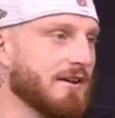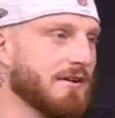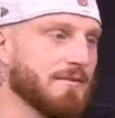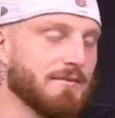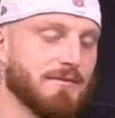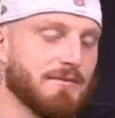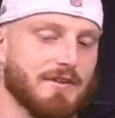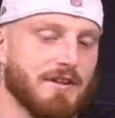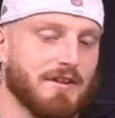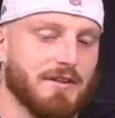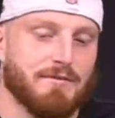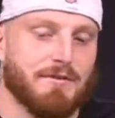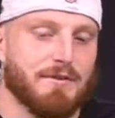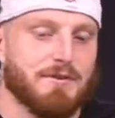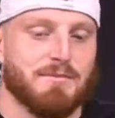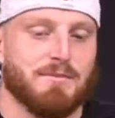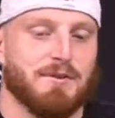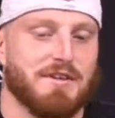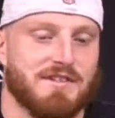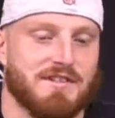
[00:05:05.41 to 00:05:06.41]
you know, in the
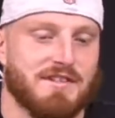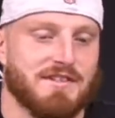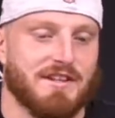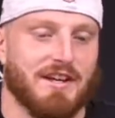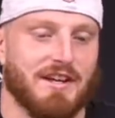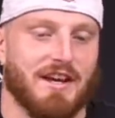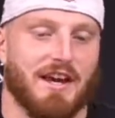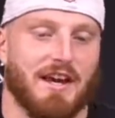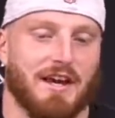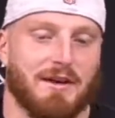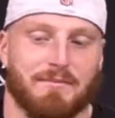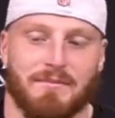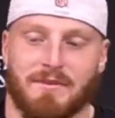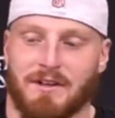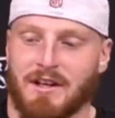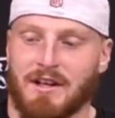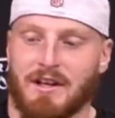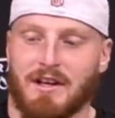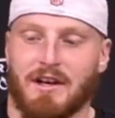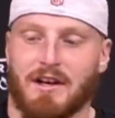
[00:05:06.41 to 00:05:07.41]
first preseason game,
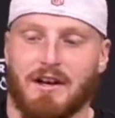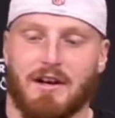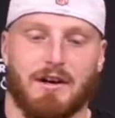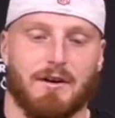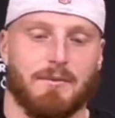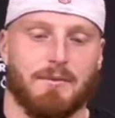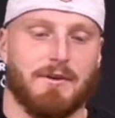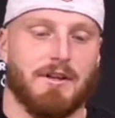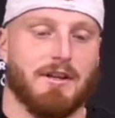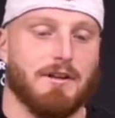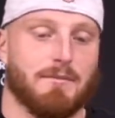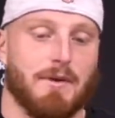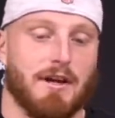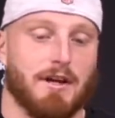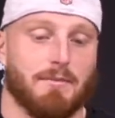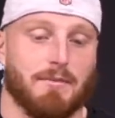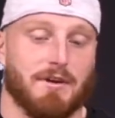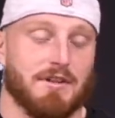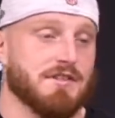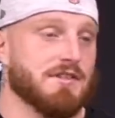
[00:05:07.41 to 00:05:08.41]
um, he didn't
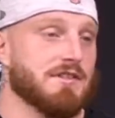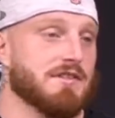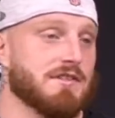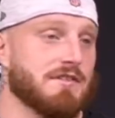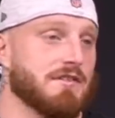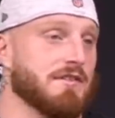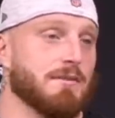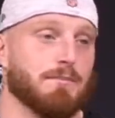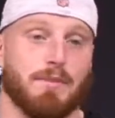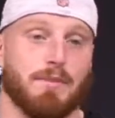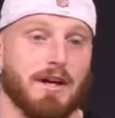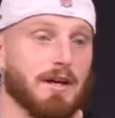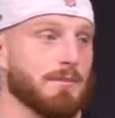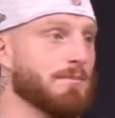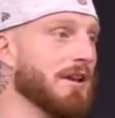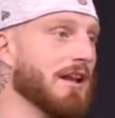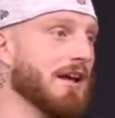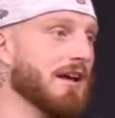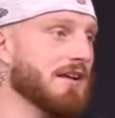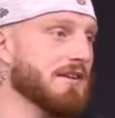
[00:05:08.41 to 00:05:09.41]
make a bunch of
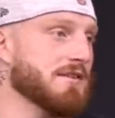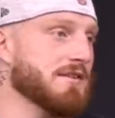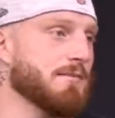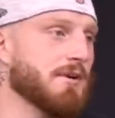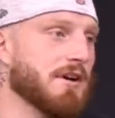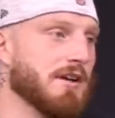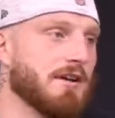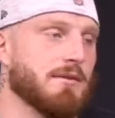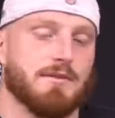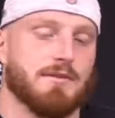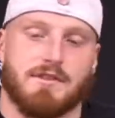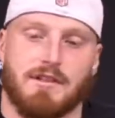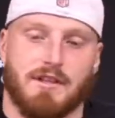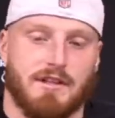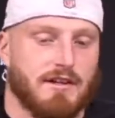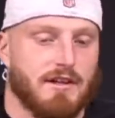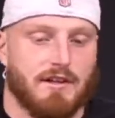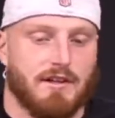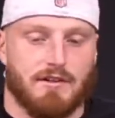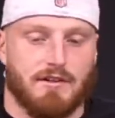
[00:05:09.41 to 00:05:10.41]
big plays, but he was
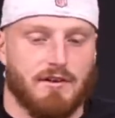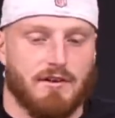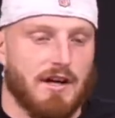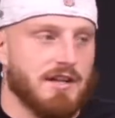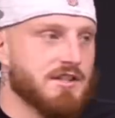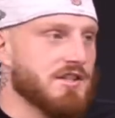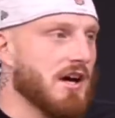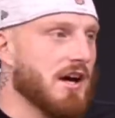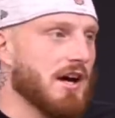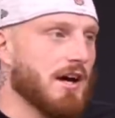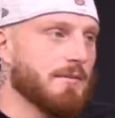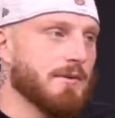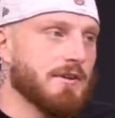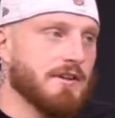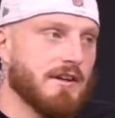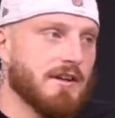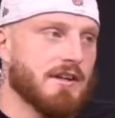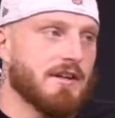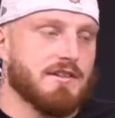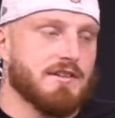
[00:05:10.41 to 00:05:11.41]
he did a great job
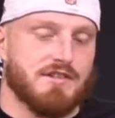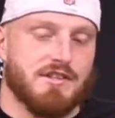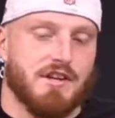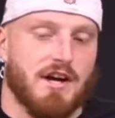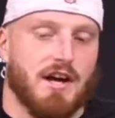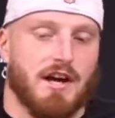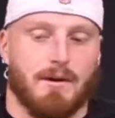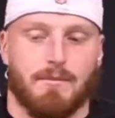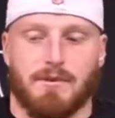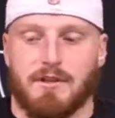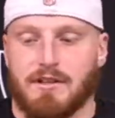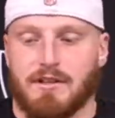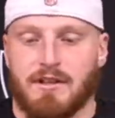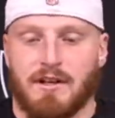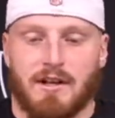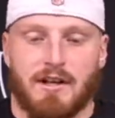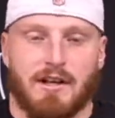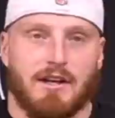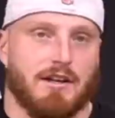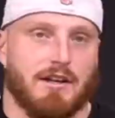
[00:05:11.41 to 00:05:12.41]
and did his job.
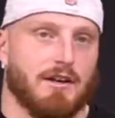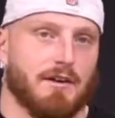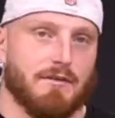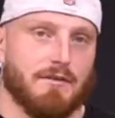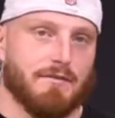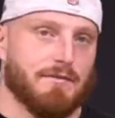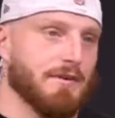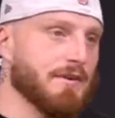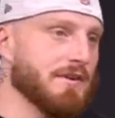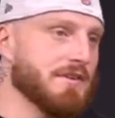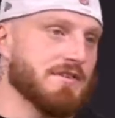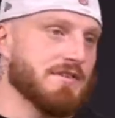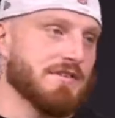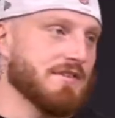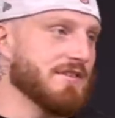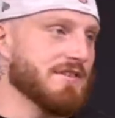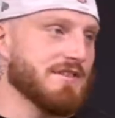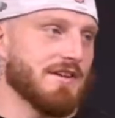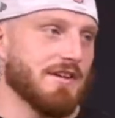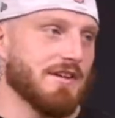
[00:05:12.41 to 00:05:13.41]
And you know,
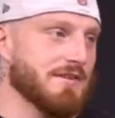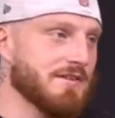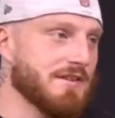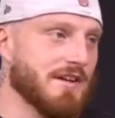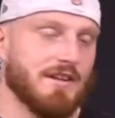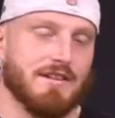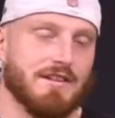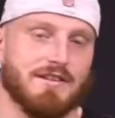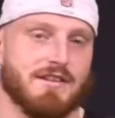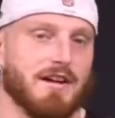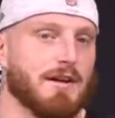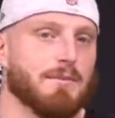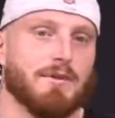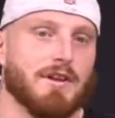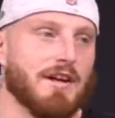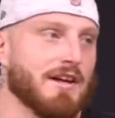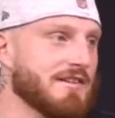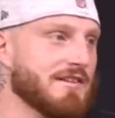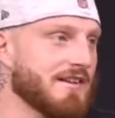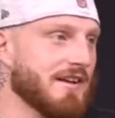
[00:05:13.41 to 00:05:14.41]
first, just like you said,
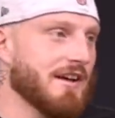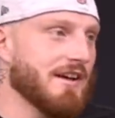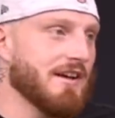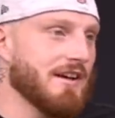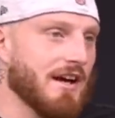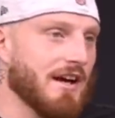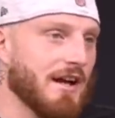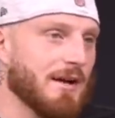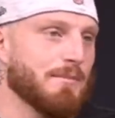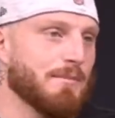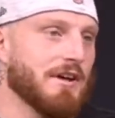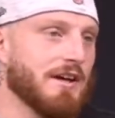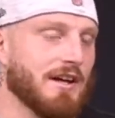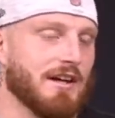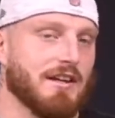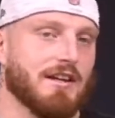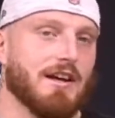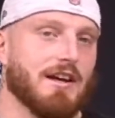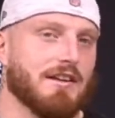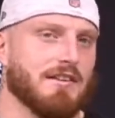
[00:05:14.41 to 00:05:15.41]
second play today, he got a
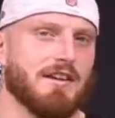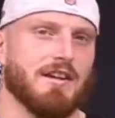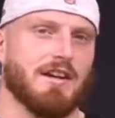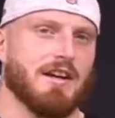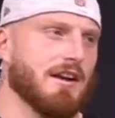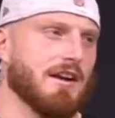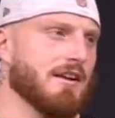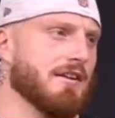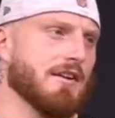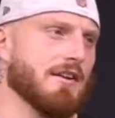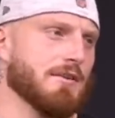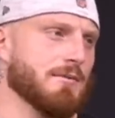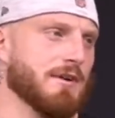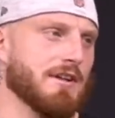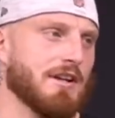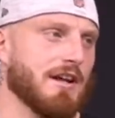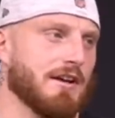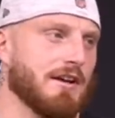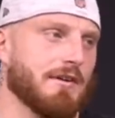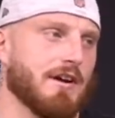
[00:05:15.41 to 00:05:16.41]
pick, and I think he got
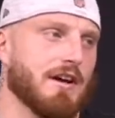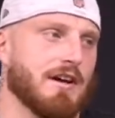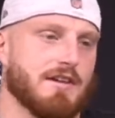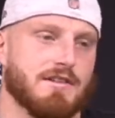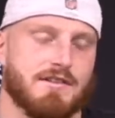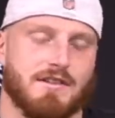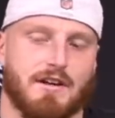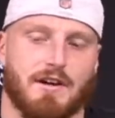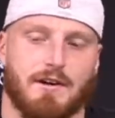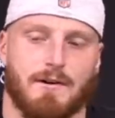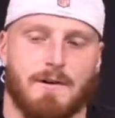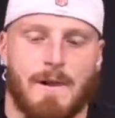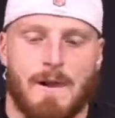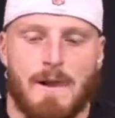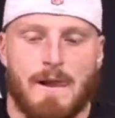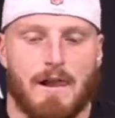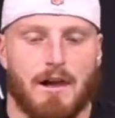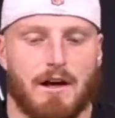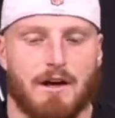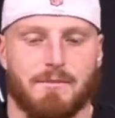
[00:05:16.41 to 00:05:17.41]
another one later on. So
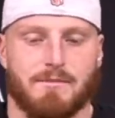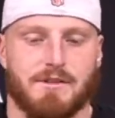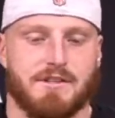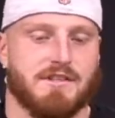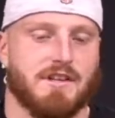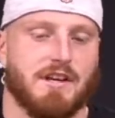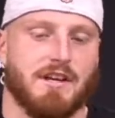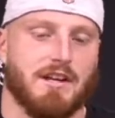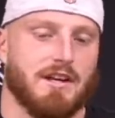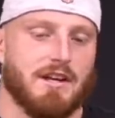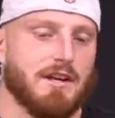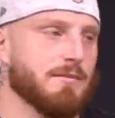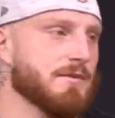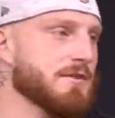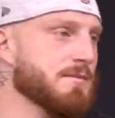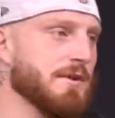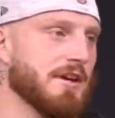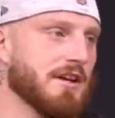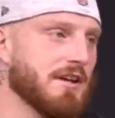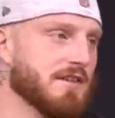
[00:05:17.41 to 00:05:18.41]
um, just seeing
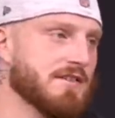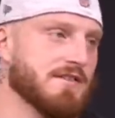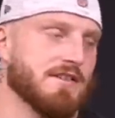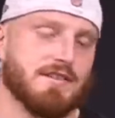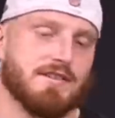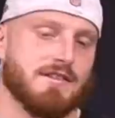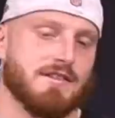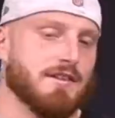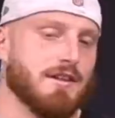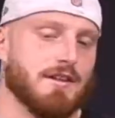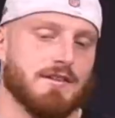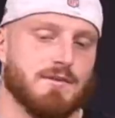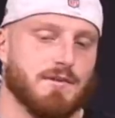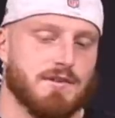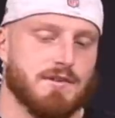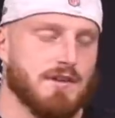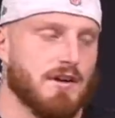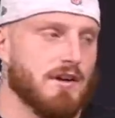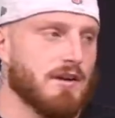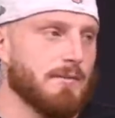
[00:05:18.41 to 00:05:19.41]
him, just being consistent,
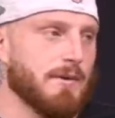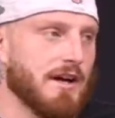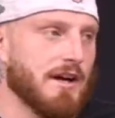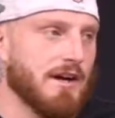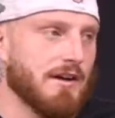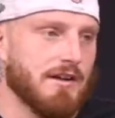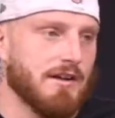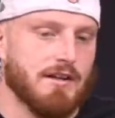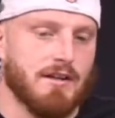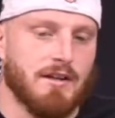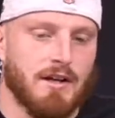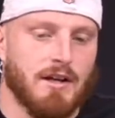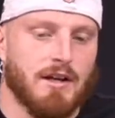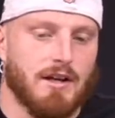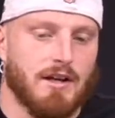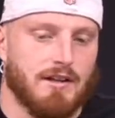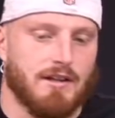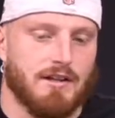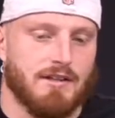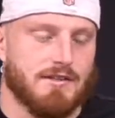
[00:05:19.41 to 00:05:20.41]
that's what it's all about. And
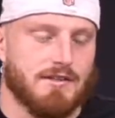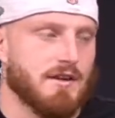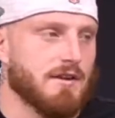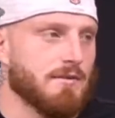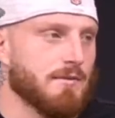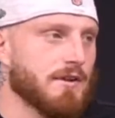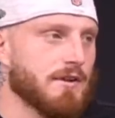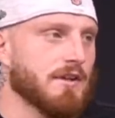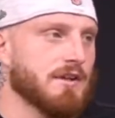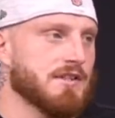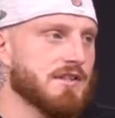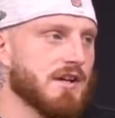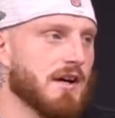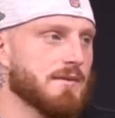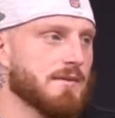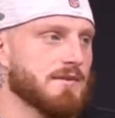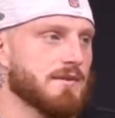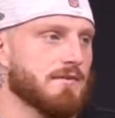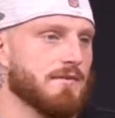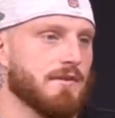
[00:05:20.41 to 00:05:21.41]
I think he's done a really good
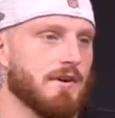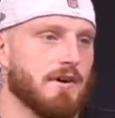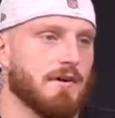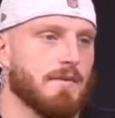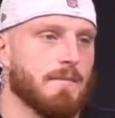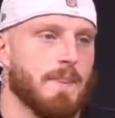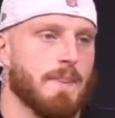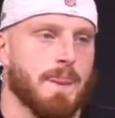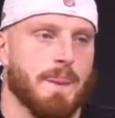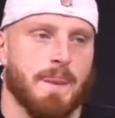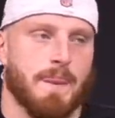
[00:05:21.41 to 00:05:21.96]
job so far.